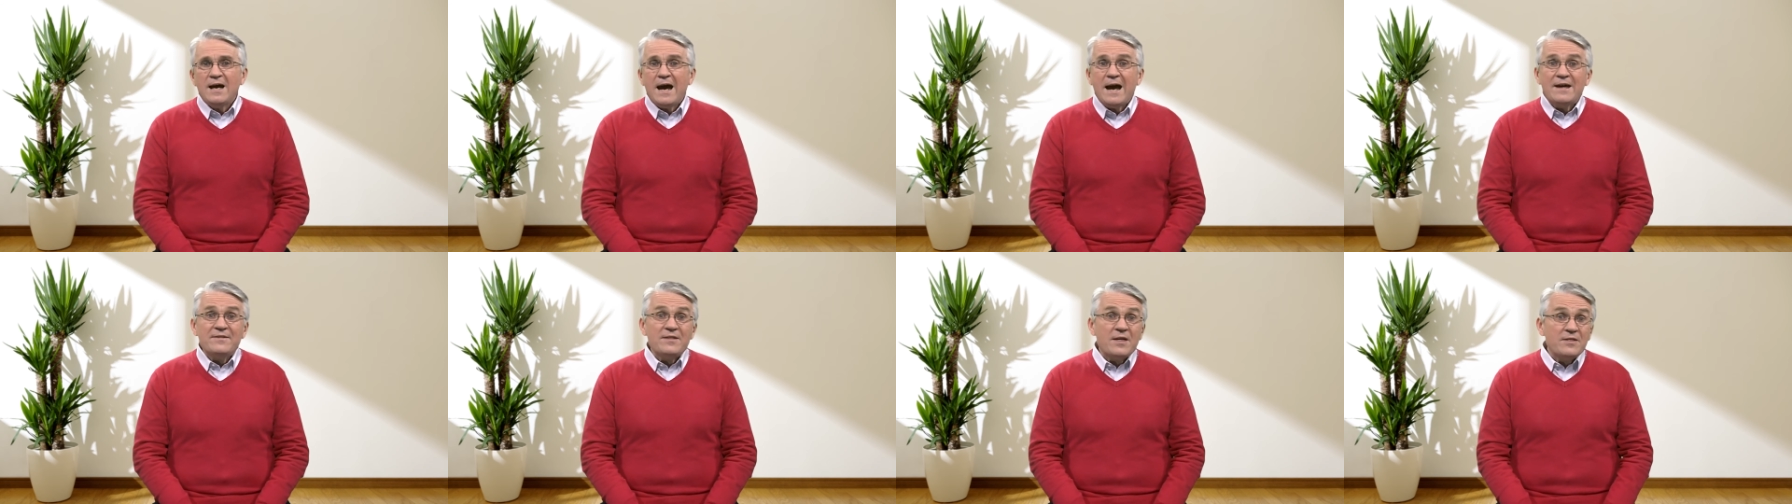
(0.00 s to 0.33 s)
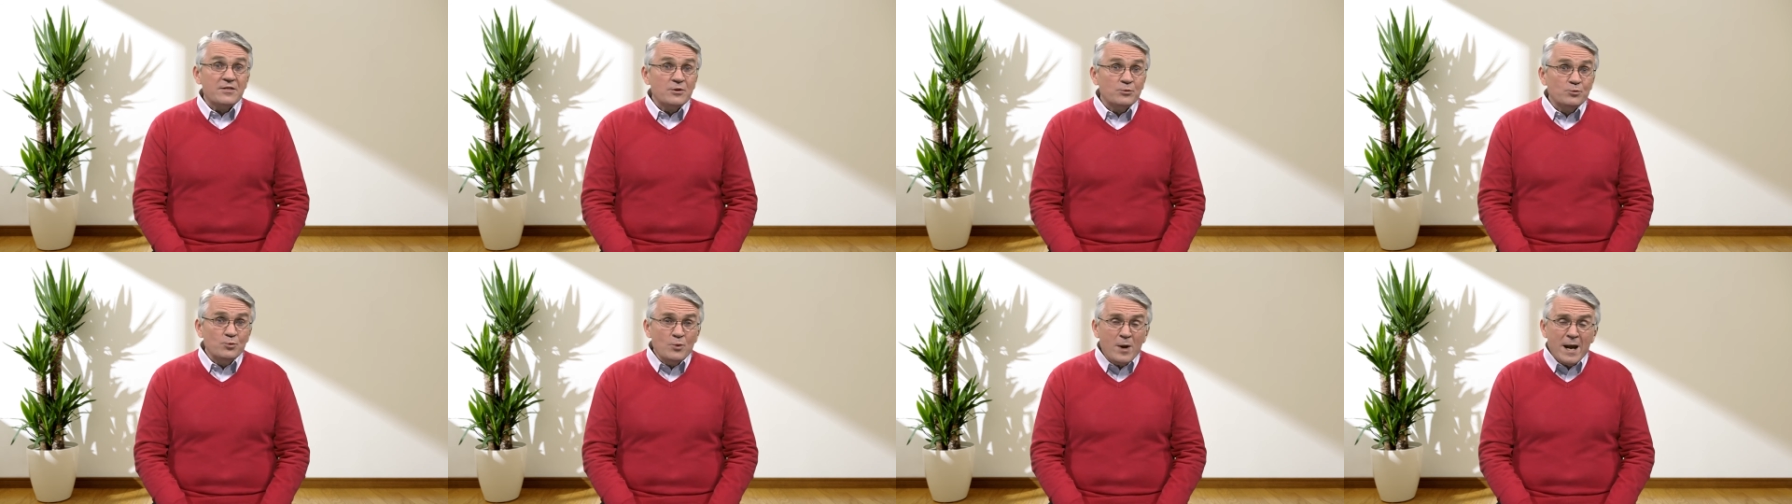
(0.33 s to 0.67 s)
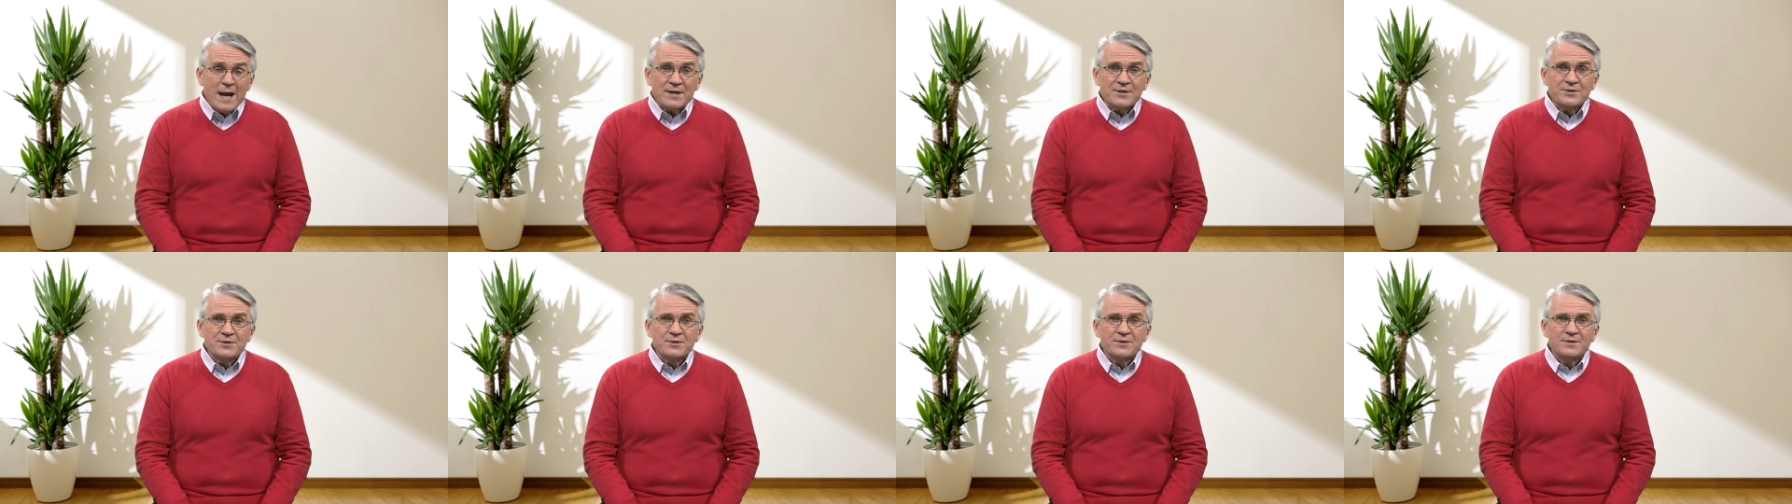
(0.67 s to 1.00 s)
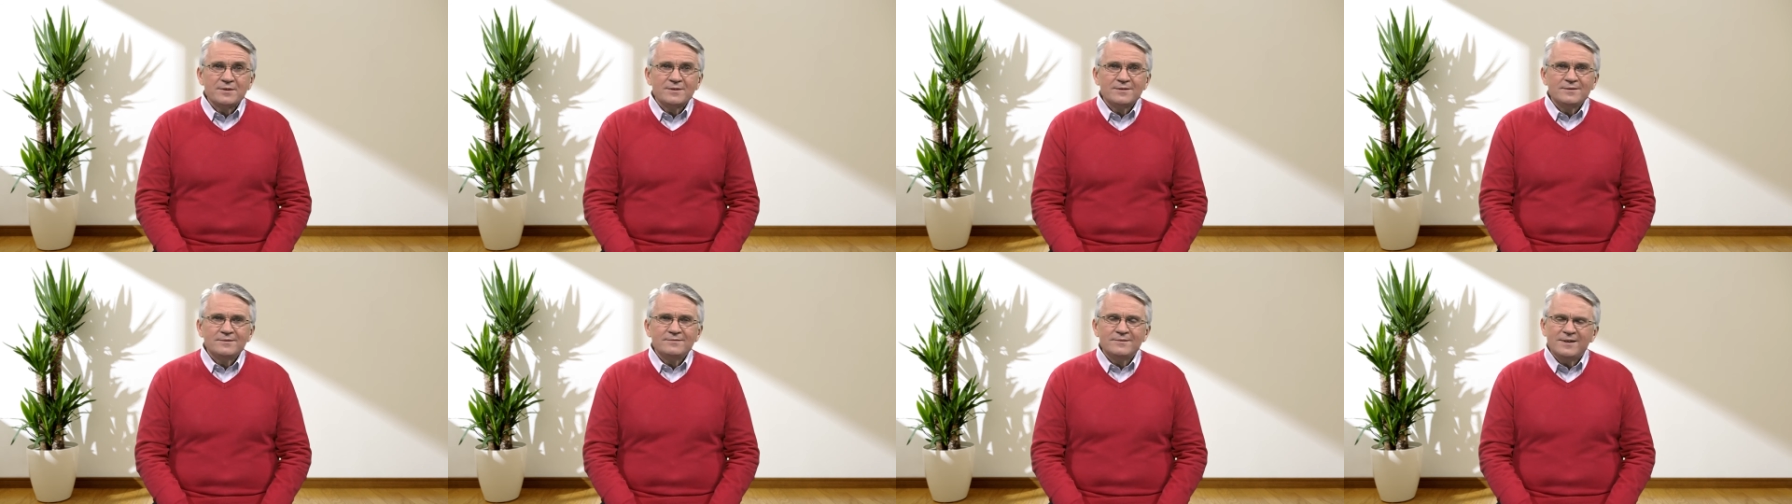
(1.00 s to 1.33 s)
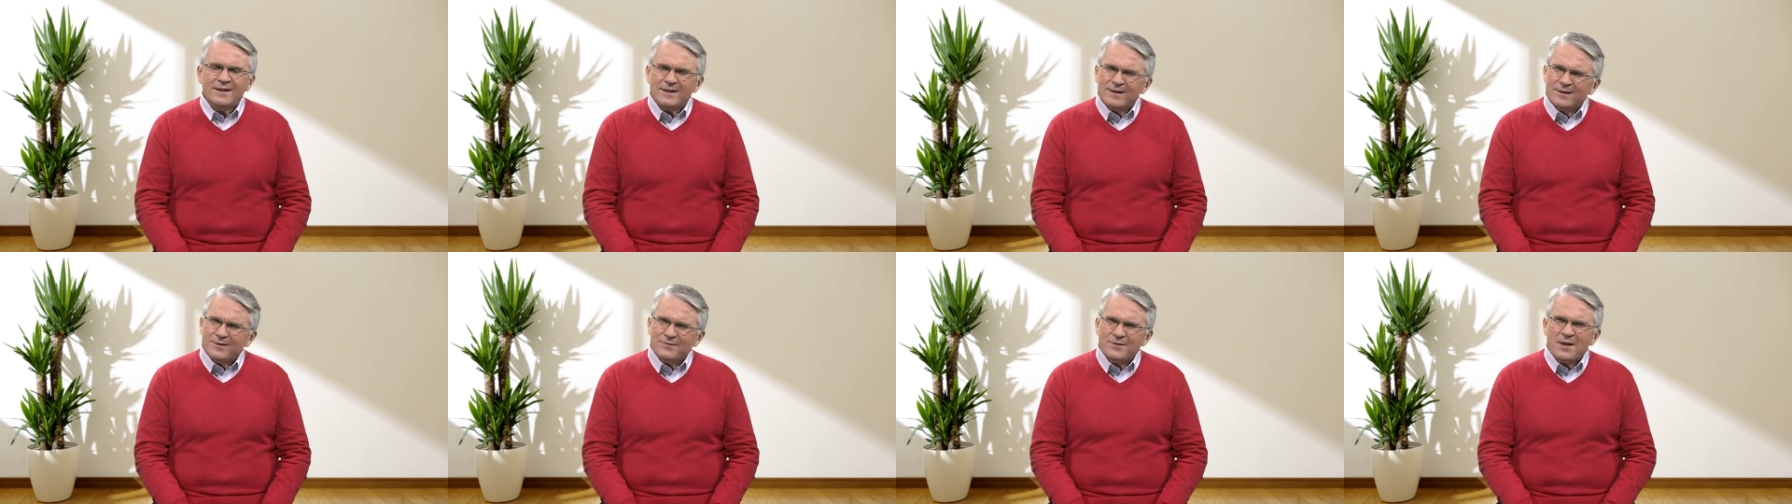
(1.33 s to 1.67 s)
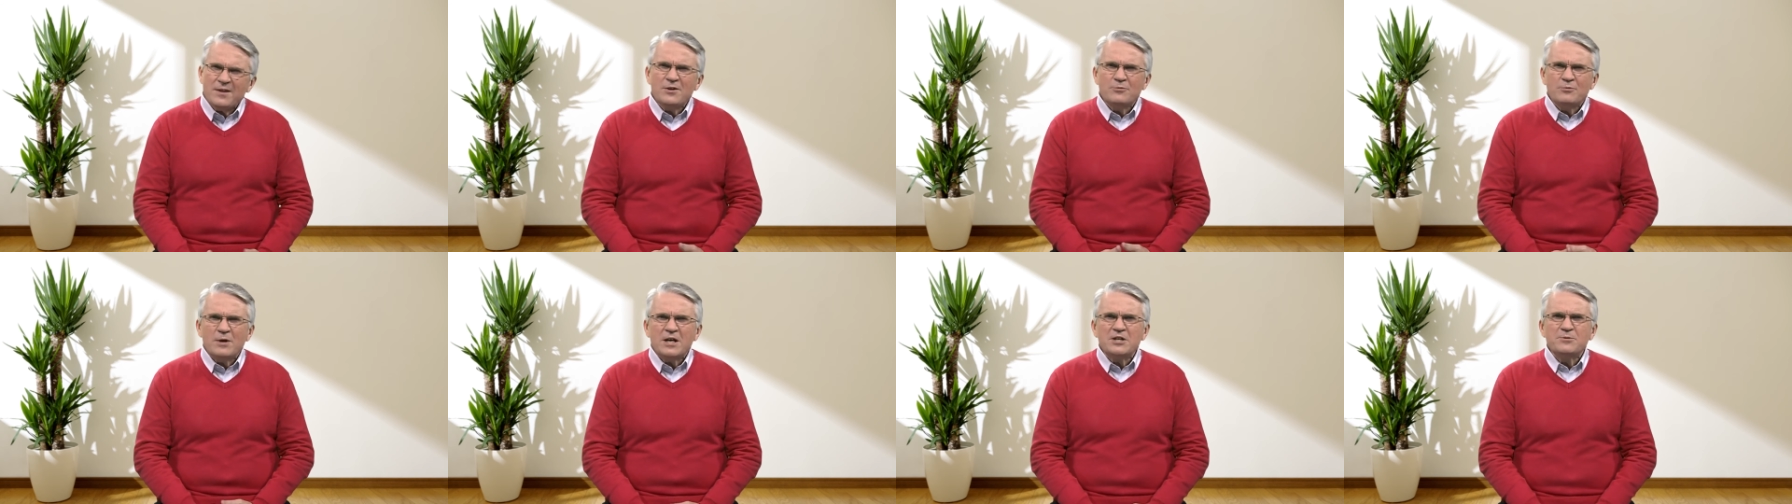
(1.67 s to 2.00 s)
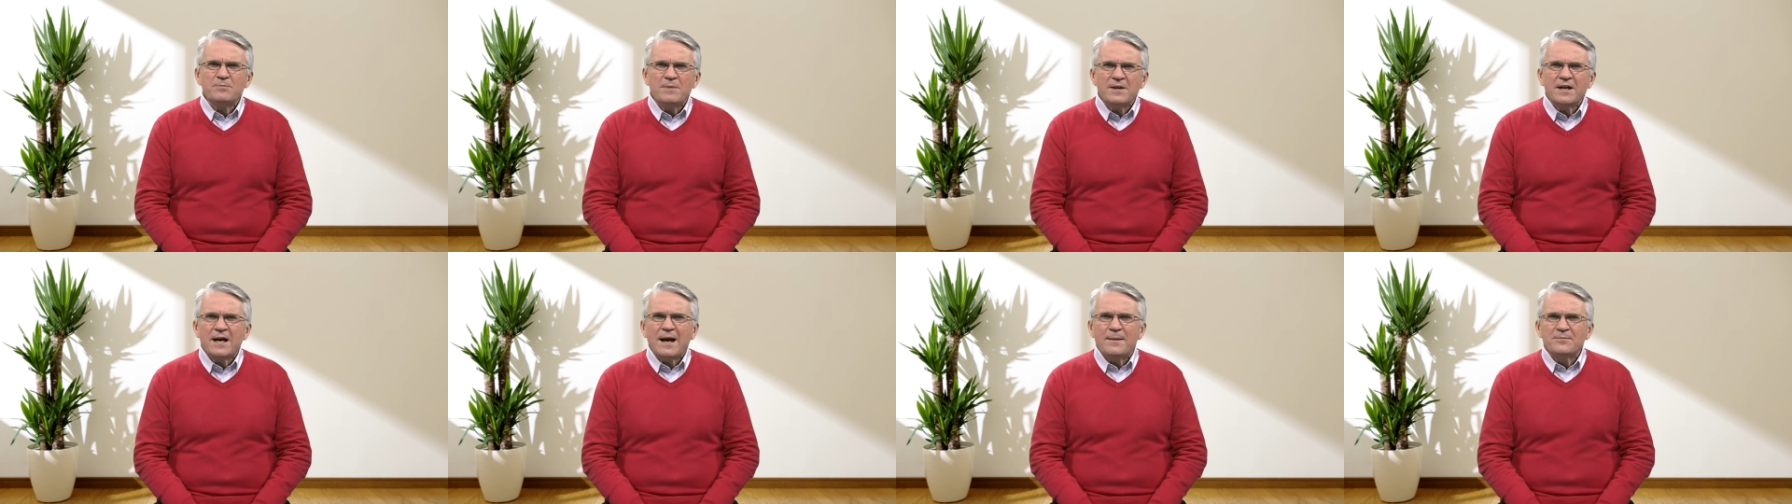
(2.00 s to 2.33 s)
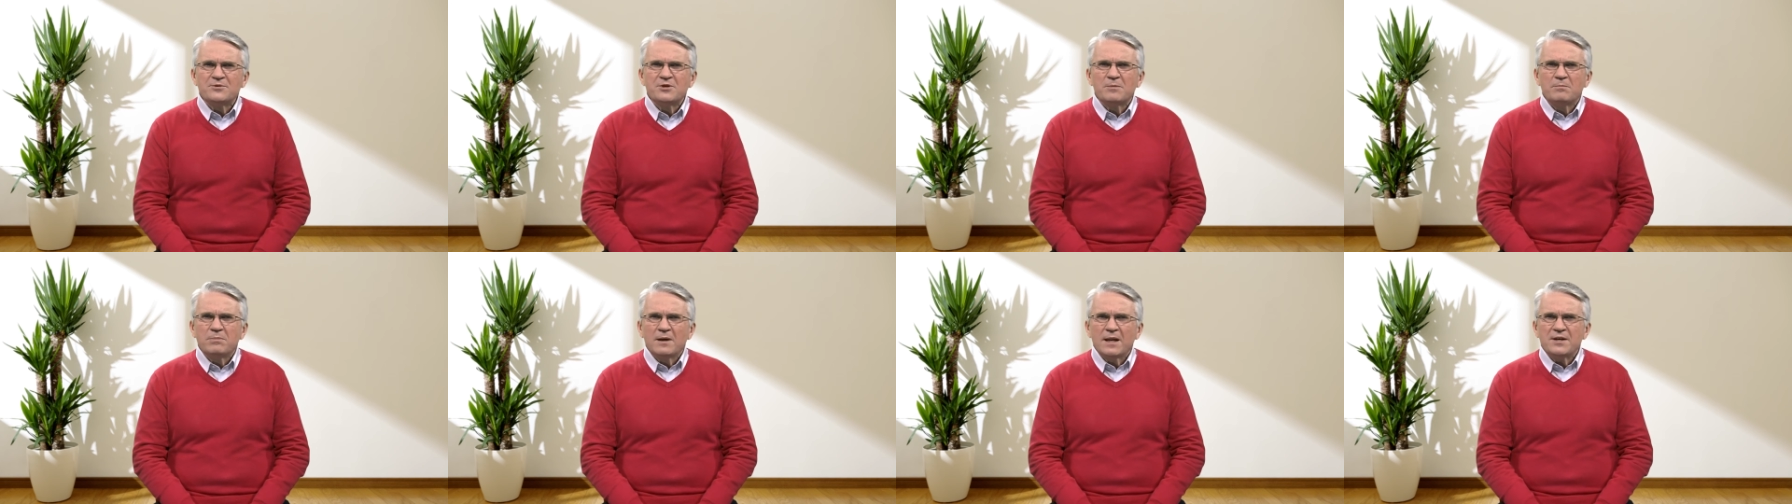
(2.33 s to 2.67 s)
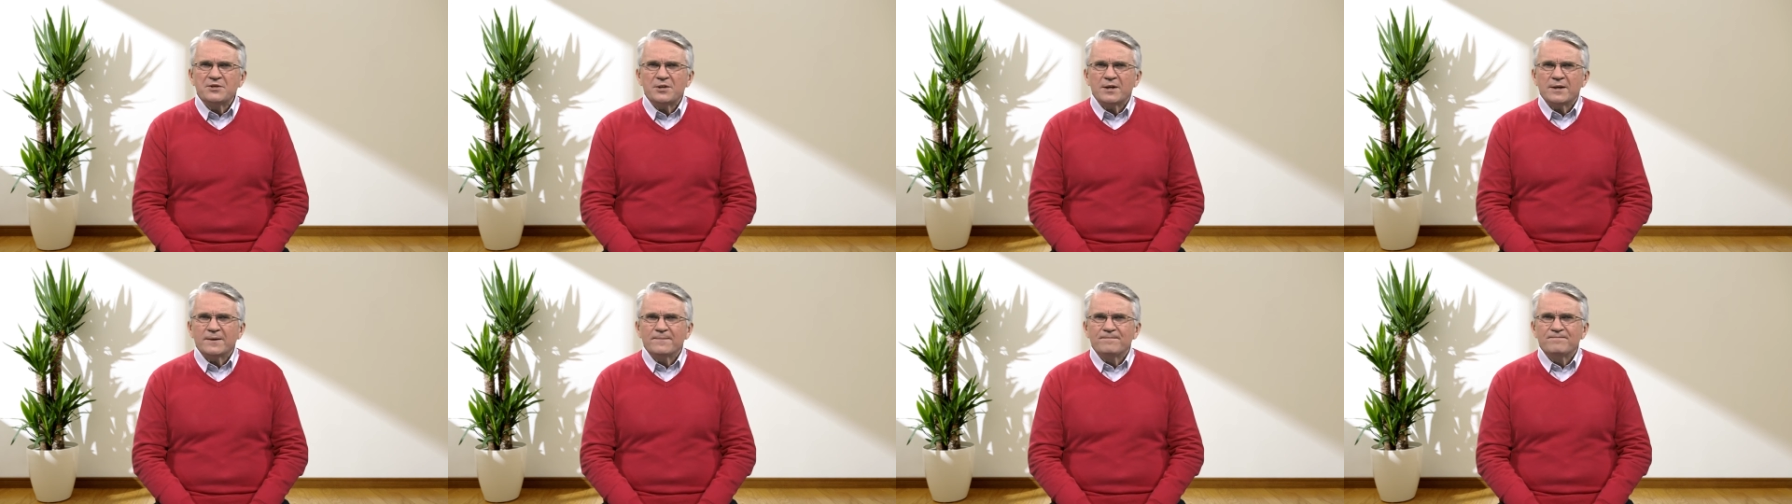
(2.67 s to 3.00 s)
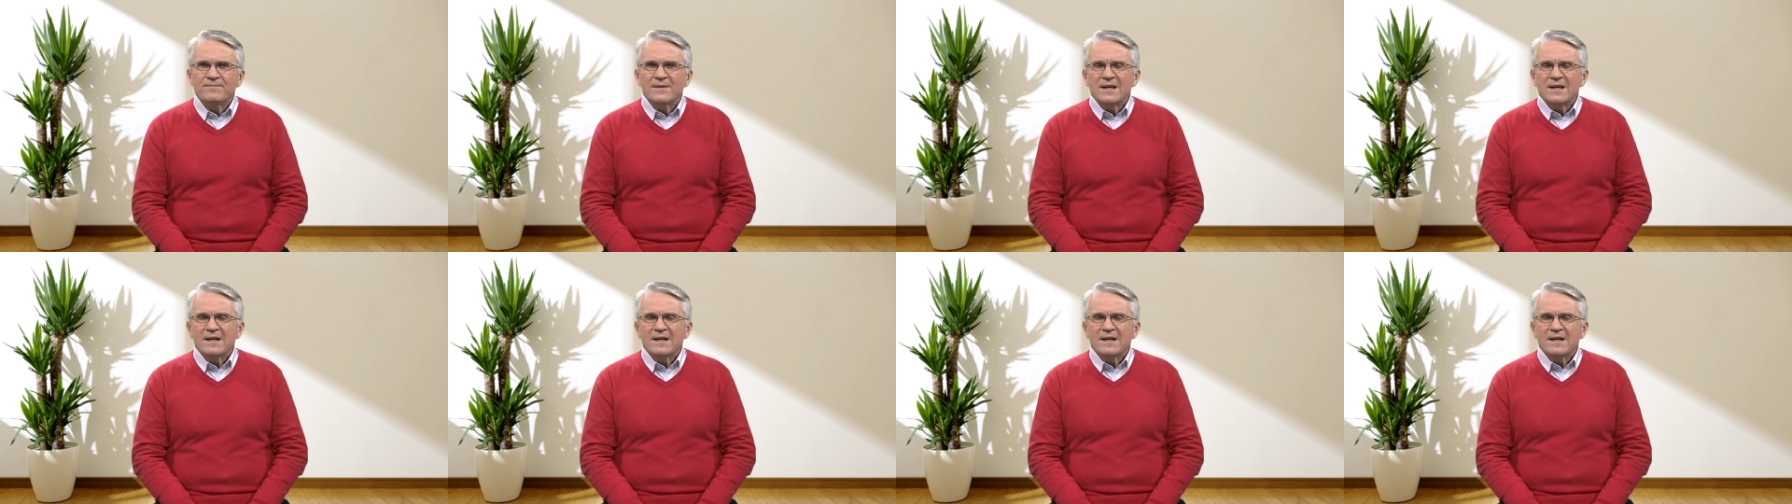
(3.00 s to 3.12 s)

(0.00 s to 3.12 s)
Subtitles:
And then the rest, well, then the rest becomes a blessing.